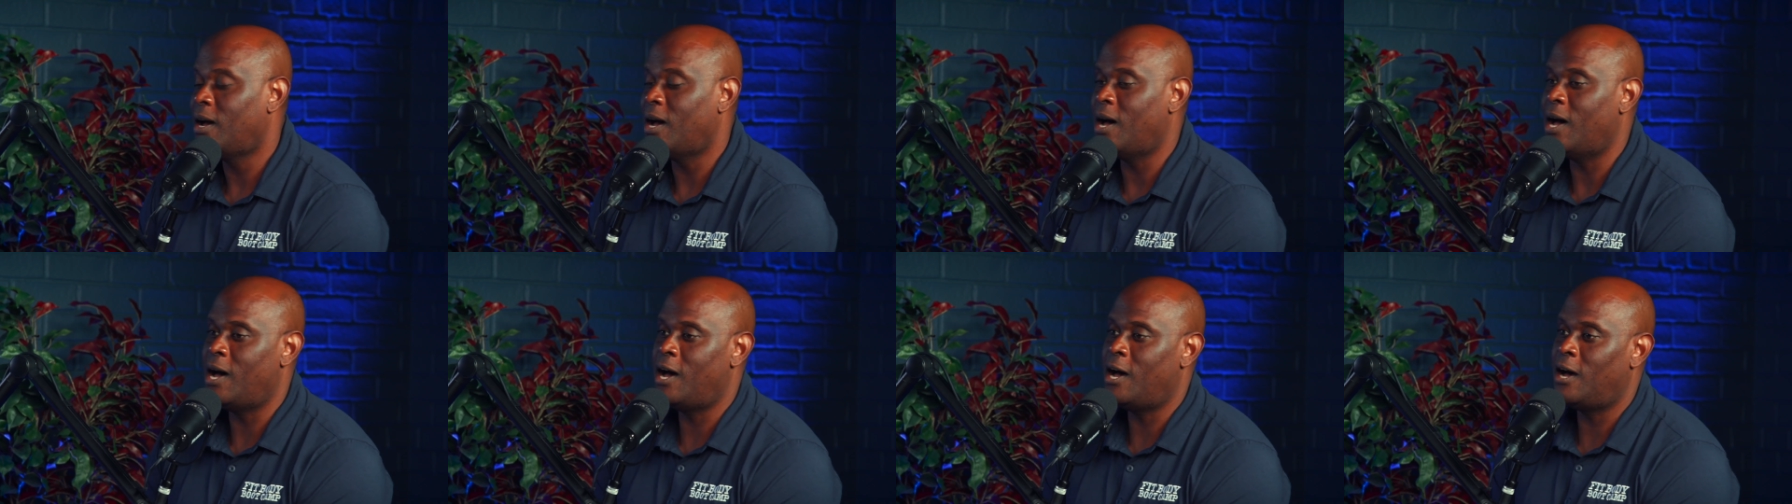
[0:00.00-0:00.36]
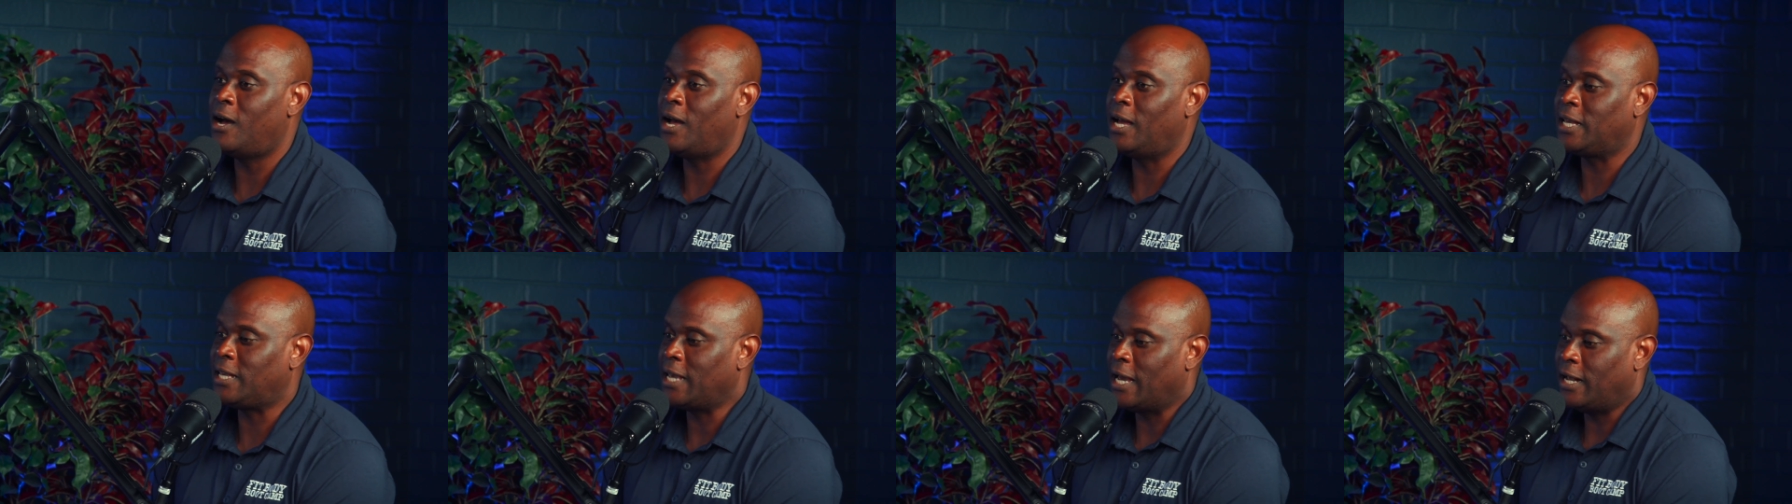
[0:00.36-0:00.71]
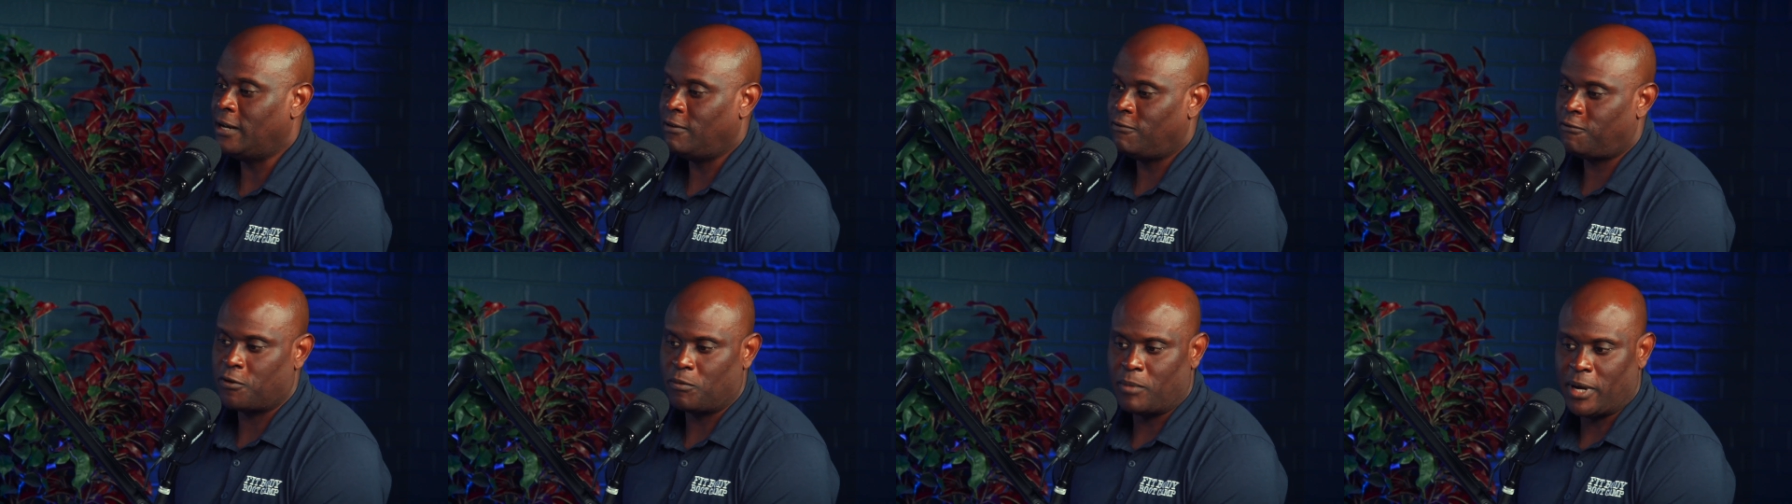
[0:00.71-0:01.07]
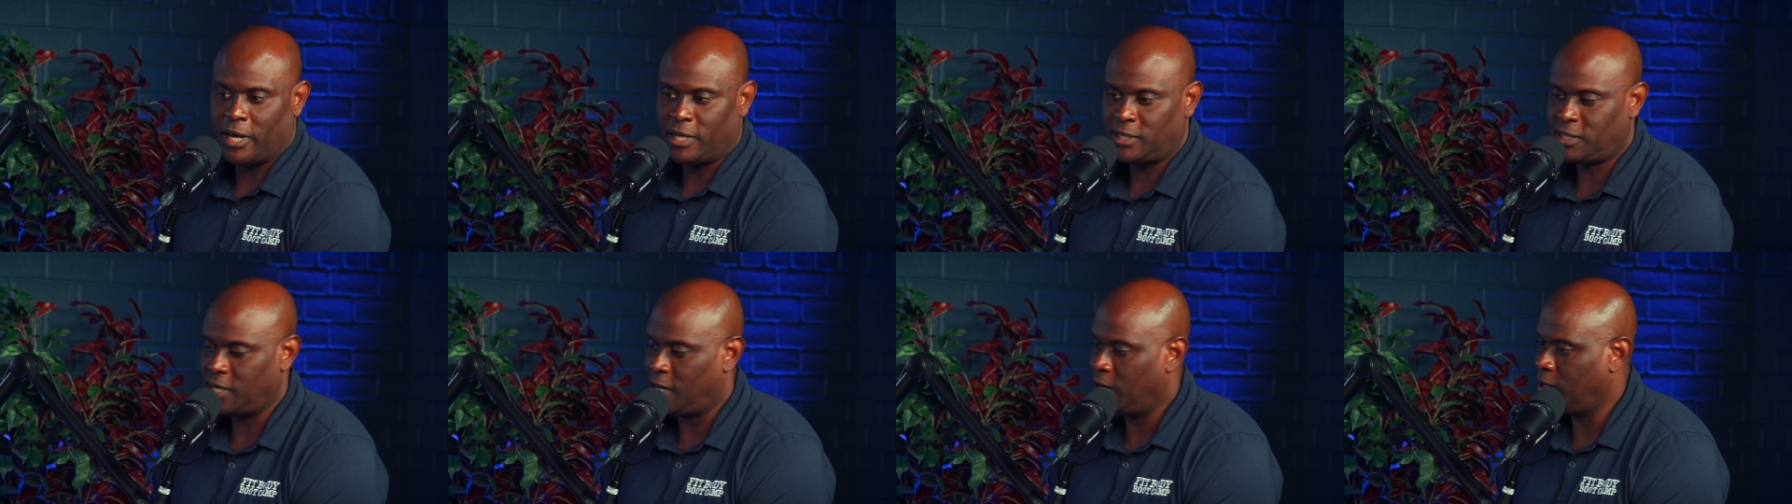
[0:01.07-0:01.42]
Uh, again, for my
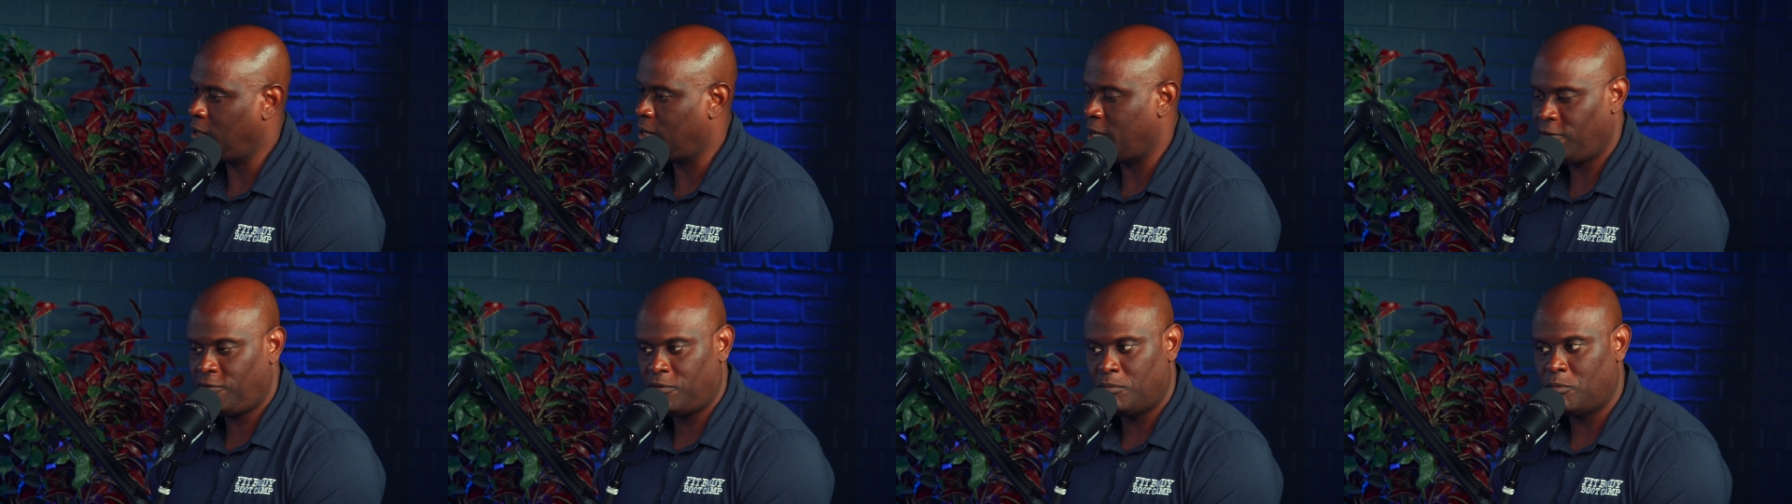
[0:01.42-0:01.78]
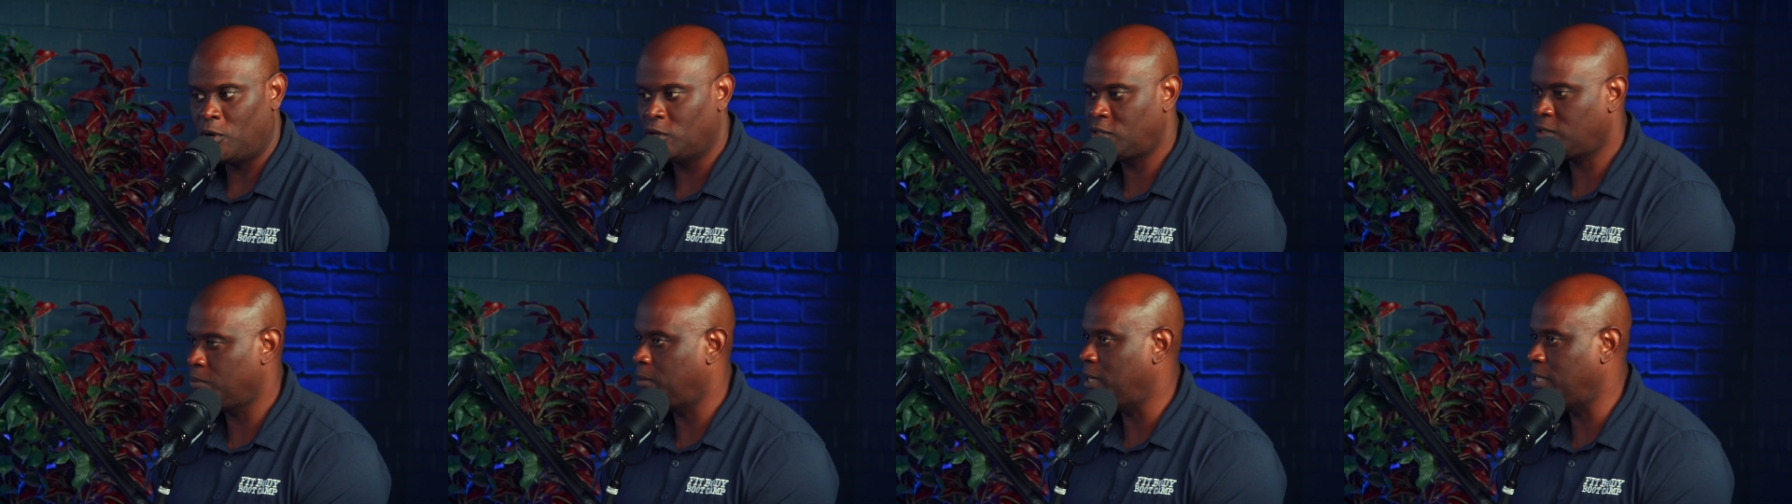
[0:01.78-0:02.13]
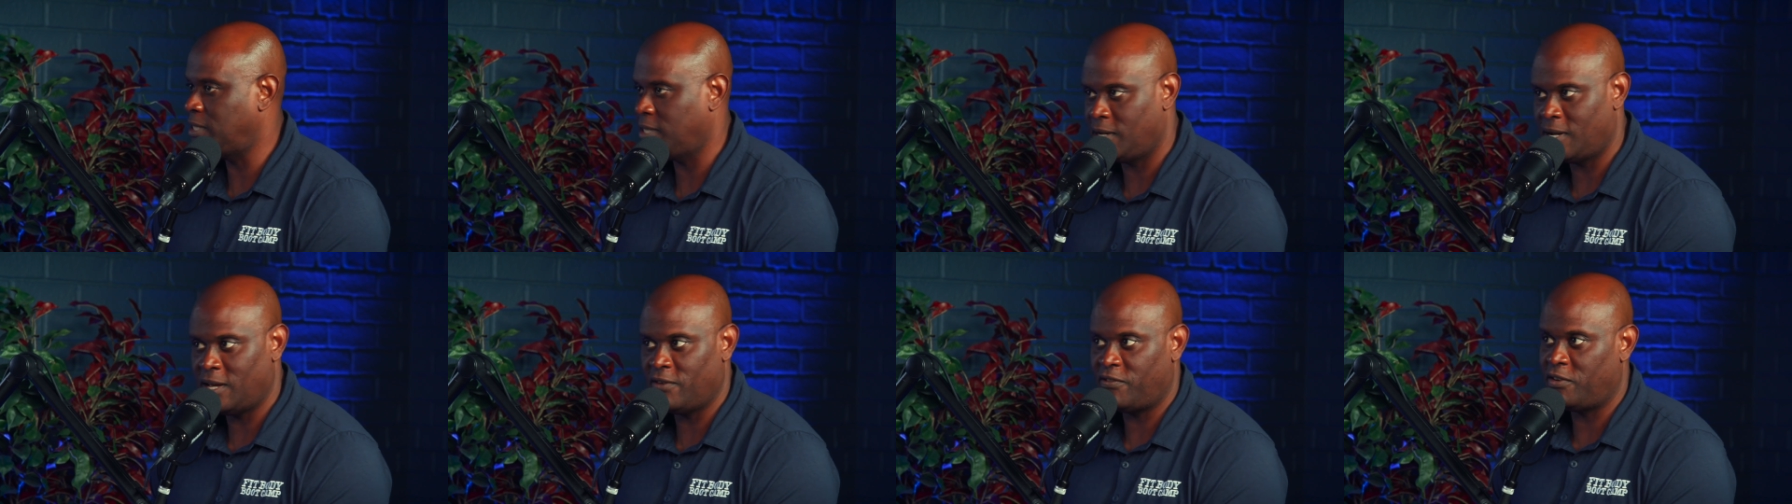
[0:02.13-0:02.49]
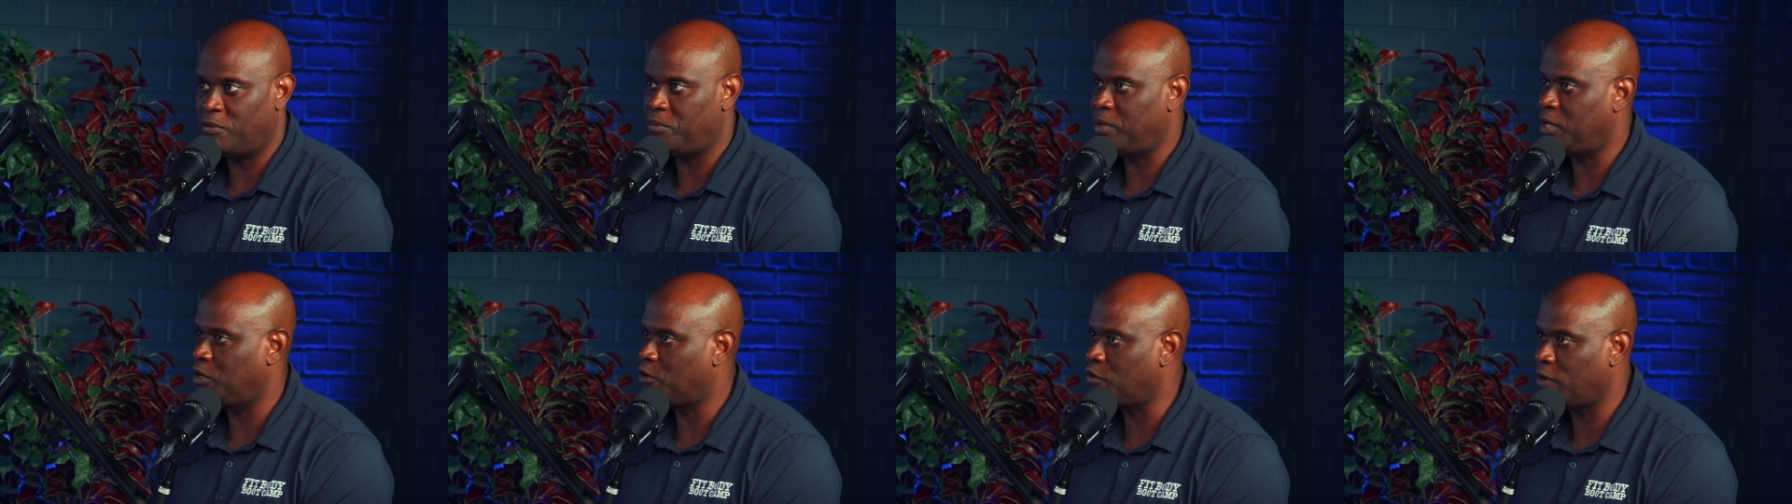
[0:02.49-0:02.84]
entire life, for most of my entire life,
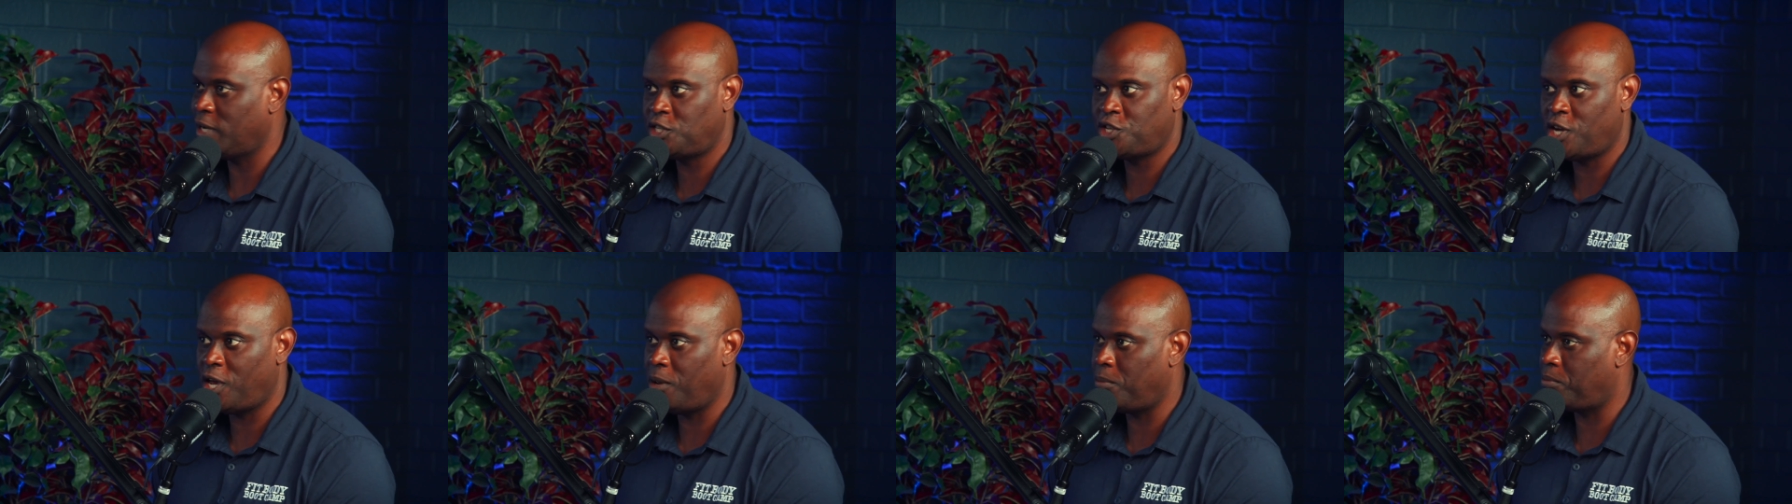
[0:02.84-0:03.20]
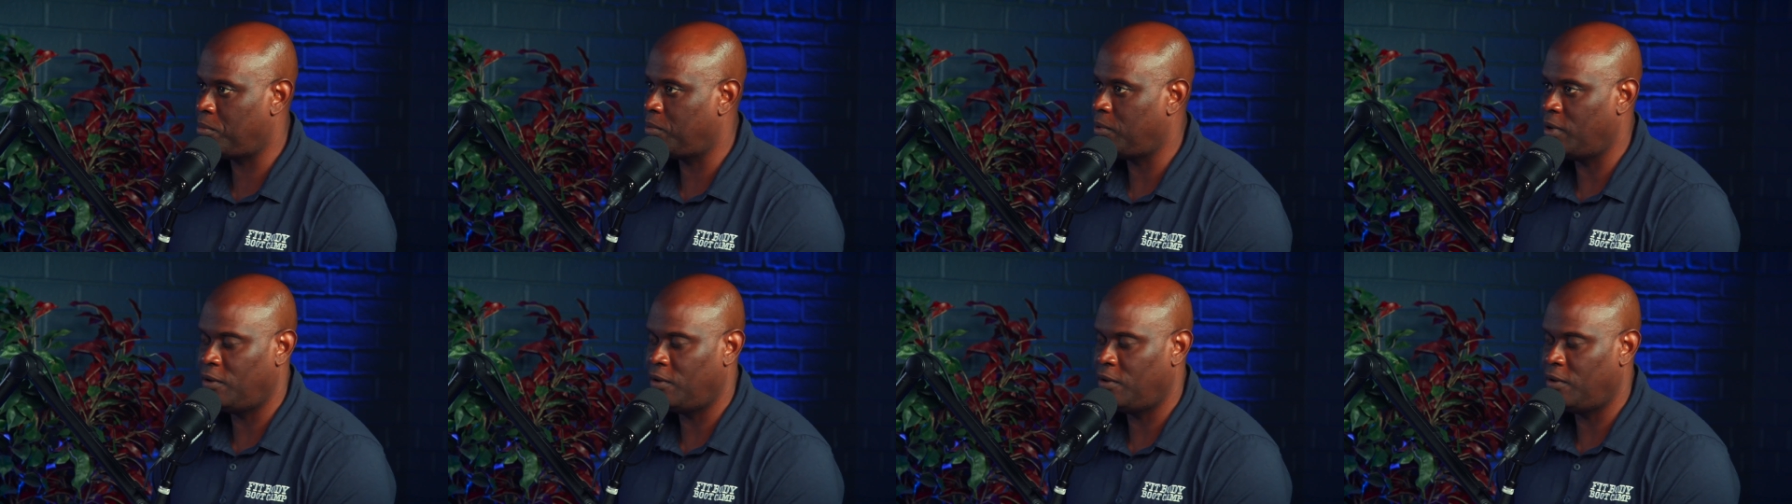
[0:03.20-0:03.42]
I've been in great shape.